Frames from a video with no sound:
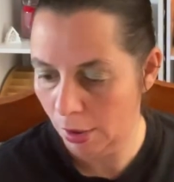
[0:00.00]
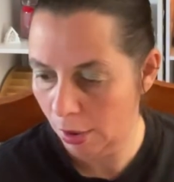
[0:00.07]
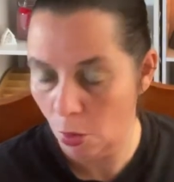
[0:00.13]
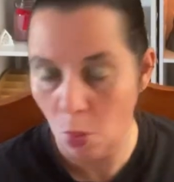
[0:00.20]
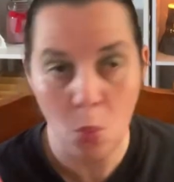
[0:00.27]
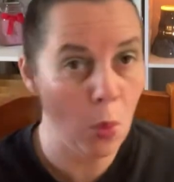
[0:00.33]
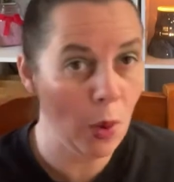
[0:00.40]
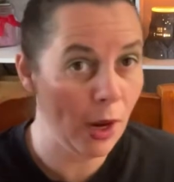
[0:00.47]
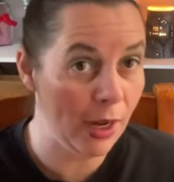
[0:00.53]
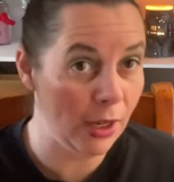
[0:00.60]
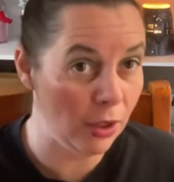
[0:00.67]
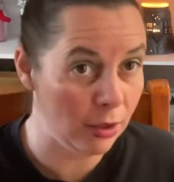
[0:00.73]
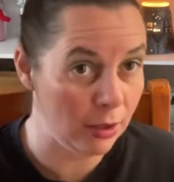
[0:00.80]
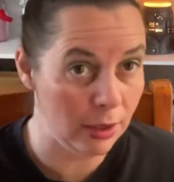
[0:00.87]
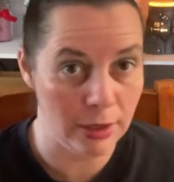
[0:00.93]
when I
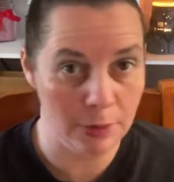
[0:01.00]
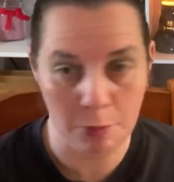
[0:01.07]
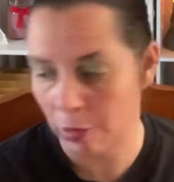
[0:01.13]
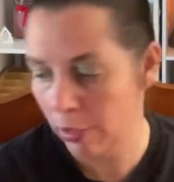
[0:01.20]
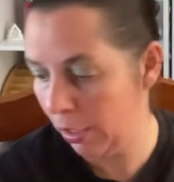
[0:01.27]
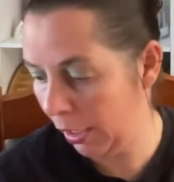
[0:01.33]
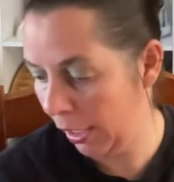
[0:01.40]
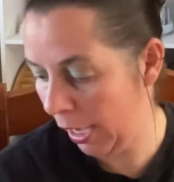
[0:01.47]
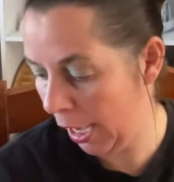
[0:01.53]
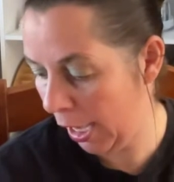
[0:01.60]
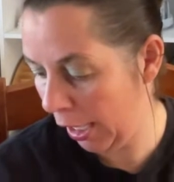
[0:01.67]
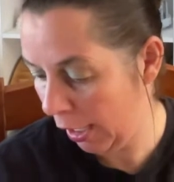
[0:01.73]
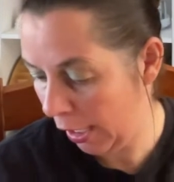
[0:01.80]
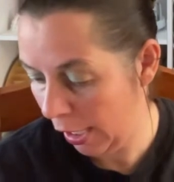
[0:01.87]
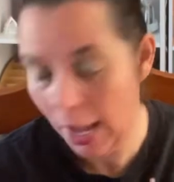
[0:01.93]
use this brick
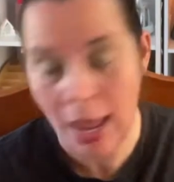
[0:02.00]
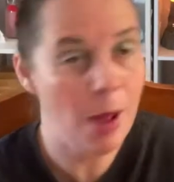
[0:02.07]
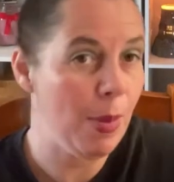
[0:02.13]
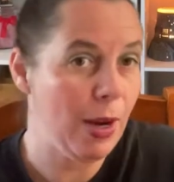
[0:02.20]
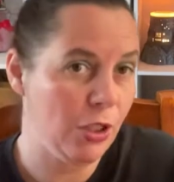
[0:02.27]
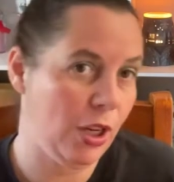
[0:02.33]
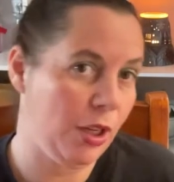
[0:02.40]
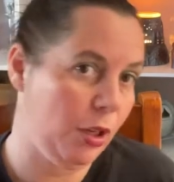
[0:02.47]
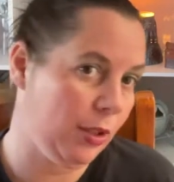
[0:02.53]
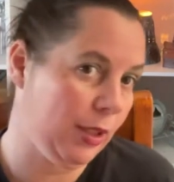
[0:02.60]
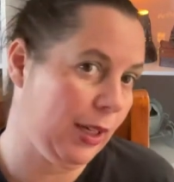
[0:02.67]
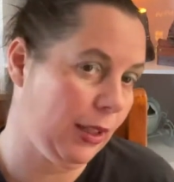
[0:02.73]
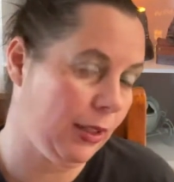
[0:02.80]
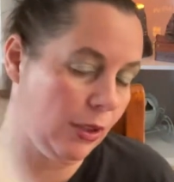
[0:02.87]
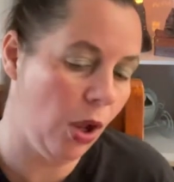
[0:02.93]
again how much I use
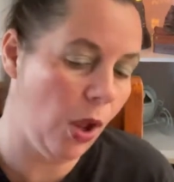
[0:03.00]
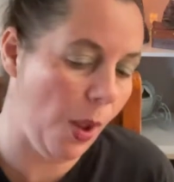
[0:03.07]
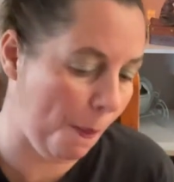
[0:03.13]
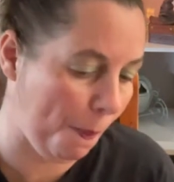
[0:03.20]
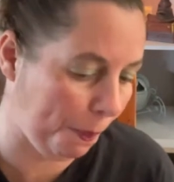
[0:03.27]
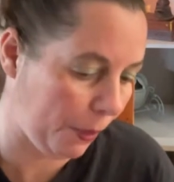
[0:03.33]
next time.